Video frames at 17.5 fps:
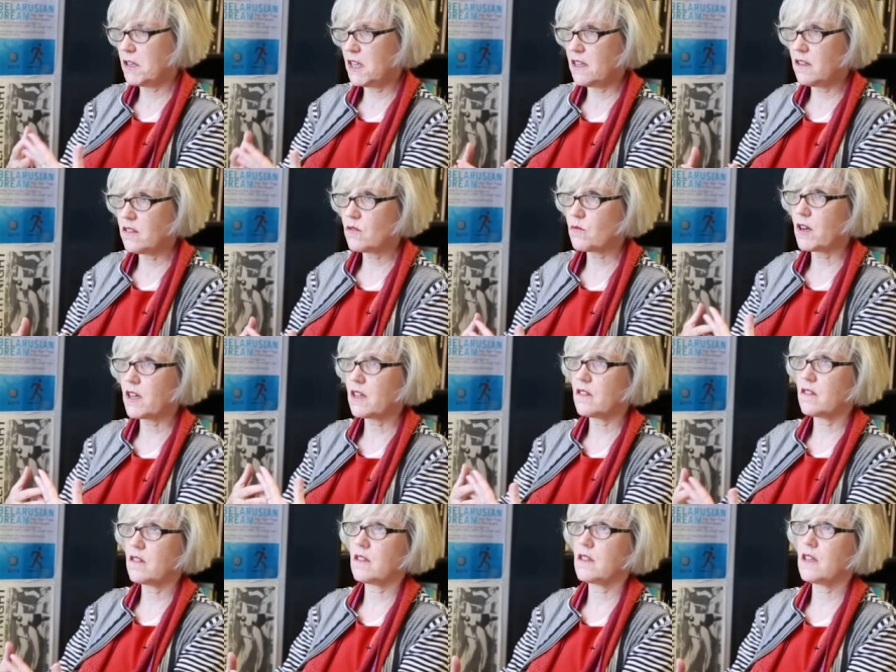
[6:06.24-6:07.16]
peace,
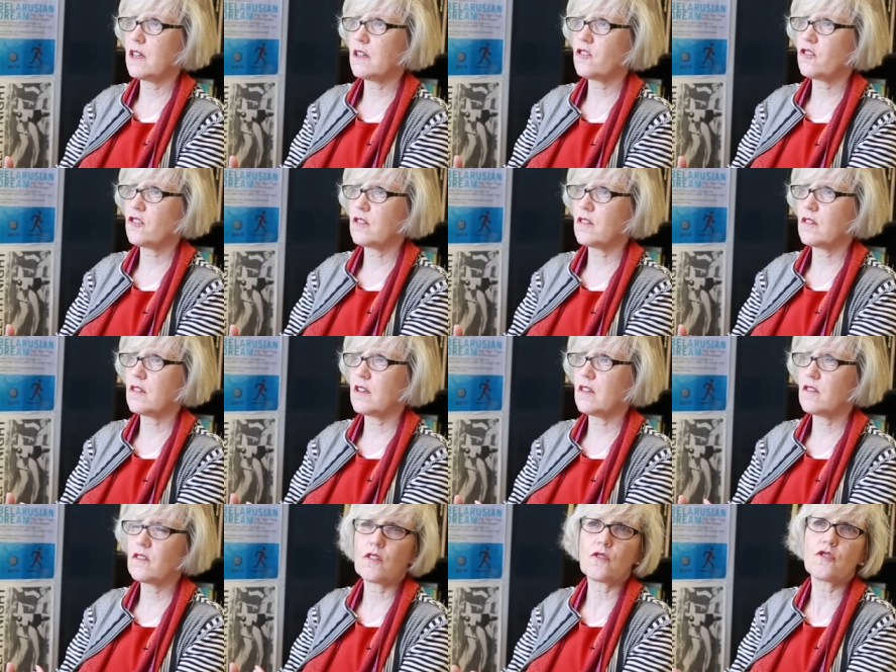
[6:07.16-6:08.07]
reconciliation,
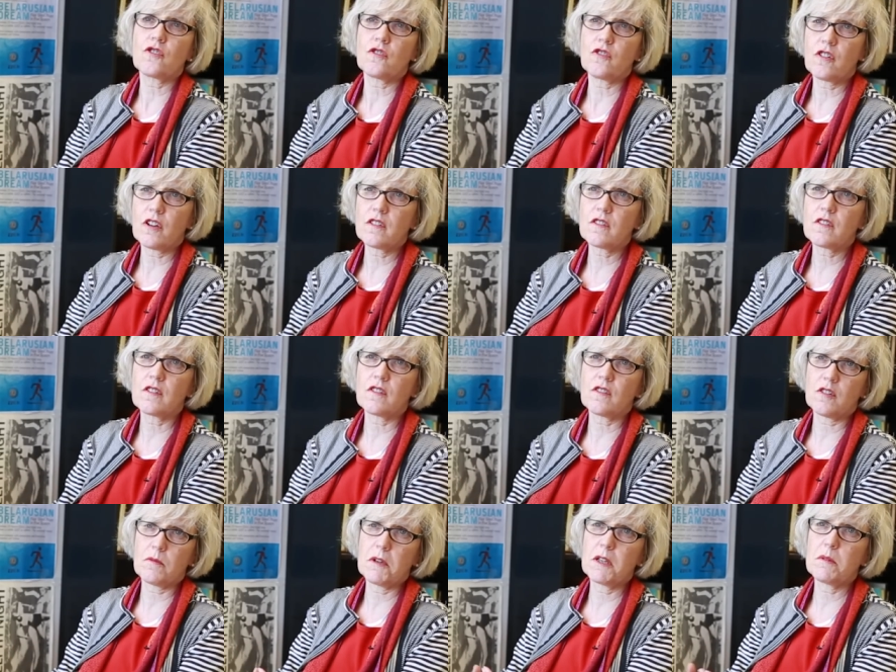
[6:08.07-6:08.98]
and social
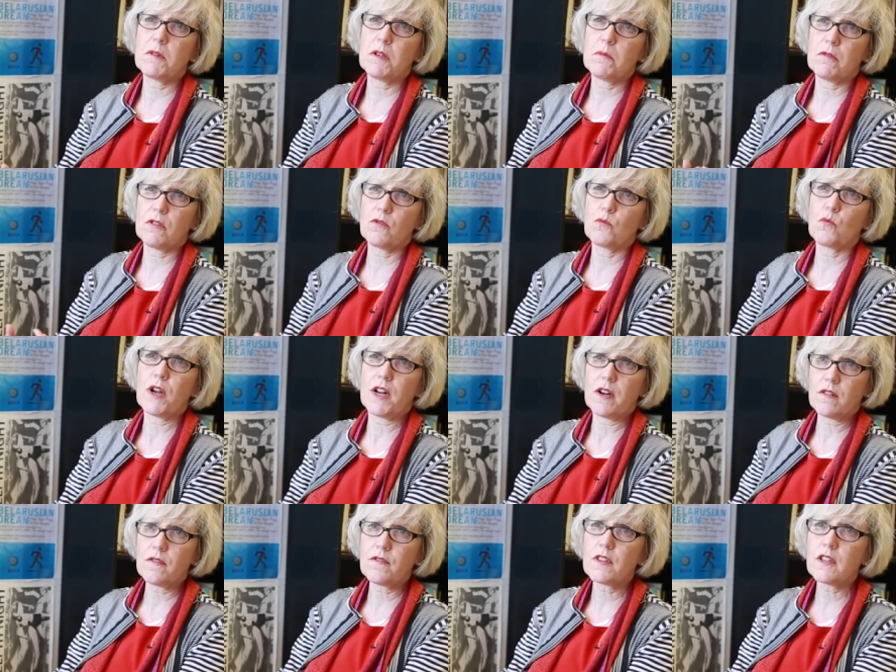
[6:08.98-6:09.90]
justice to make people
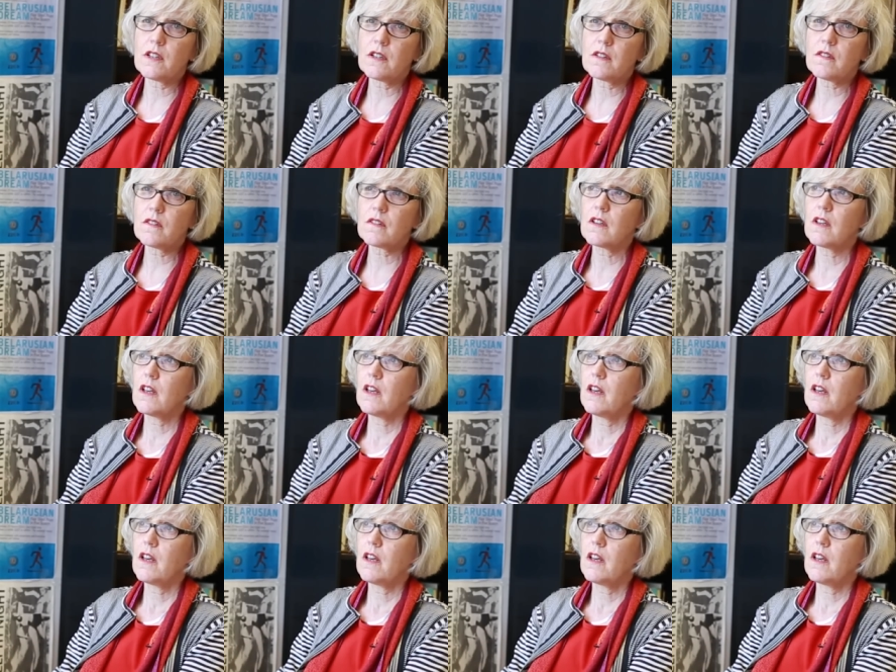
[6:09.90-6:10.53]
aware of things,